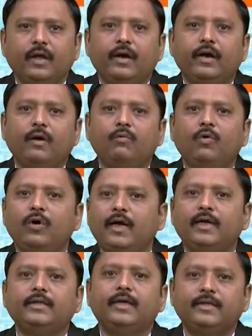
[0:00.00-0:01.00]
Now, what
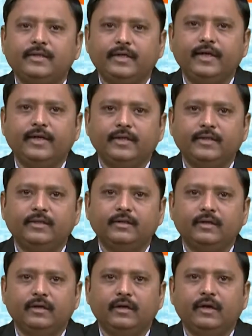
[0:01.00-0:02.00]
are that states?
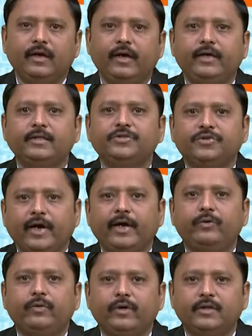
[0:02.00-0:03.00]
Let us try
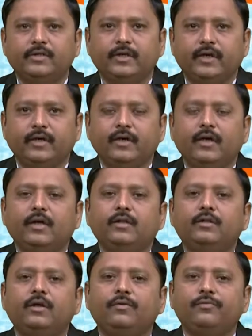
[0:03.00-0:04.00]
to understand.
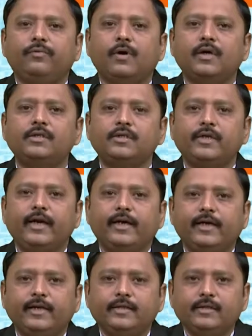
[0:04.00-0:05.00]
The first state
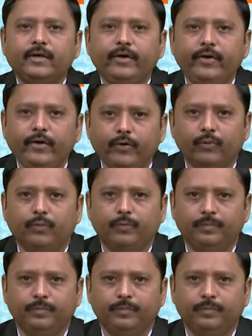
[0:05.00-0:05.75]
is new.